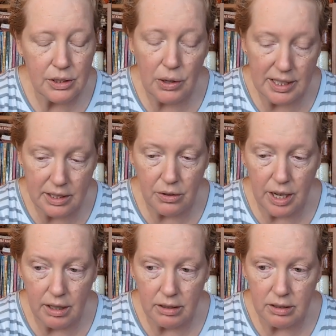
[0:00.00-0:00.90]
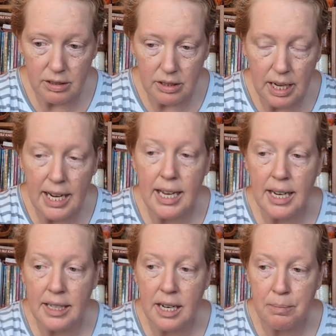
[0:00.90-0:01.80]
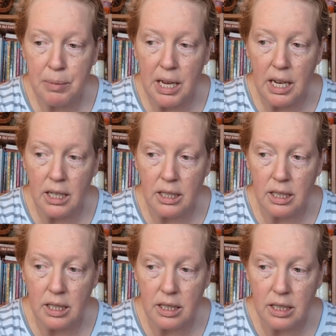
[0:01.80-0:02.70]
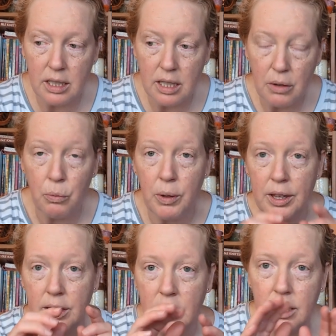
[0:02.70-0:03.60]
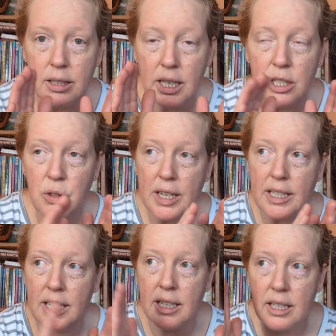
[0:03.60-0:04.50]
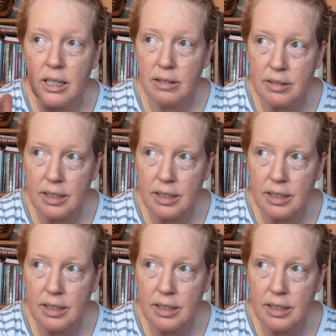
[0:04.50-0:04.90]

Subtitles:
so I said, okay. It ended up being so I did